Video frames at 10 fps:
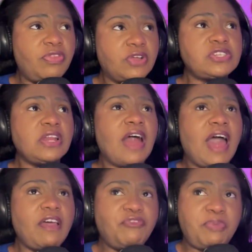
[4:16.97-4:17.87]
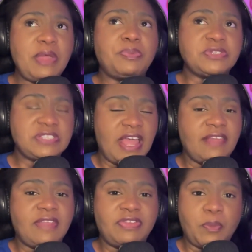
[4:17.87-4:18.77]
There's a lot of people
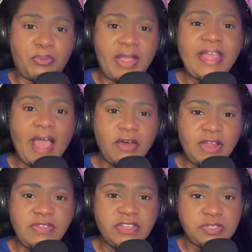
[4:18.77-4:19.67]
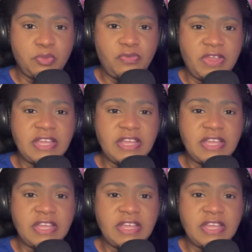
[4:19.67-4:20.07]
saying that the breakout in this movie